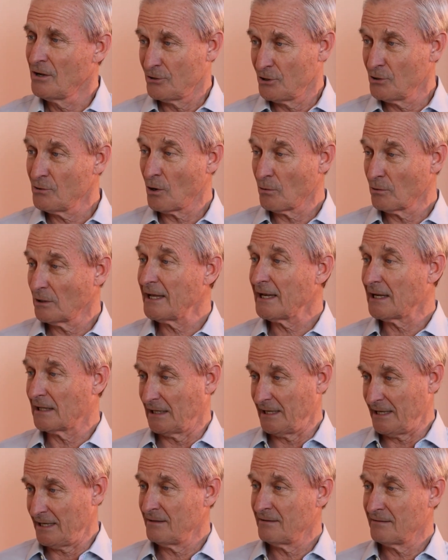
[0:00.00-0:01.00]

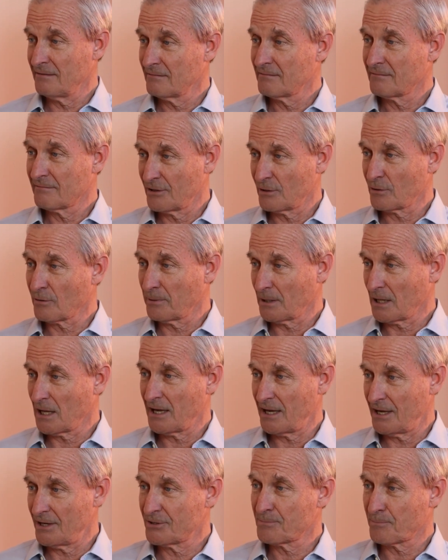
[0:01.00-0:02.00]
Legally, they're
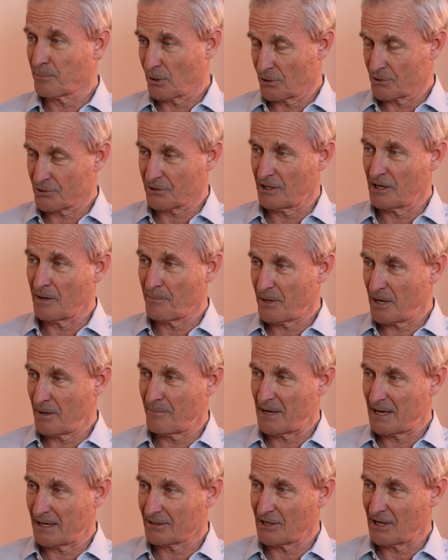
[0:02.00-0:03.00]
obliged personally to pay
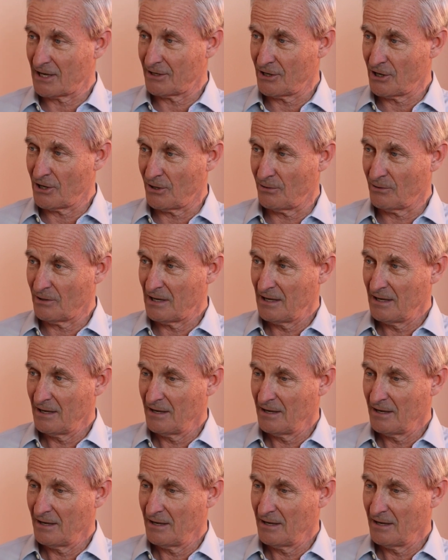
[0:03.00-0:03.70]
back that note.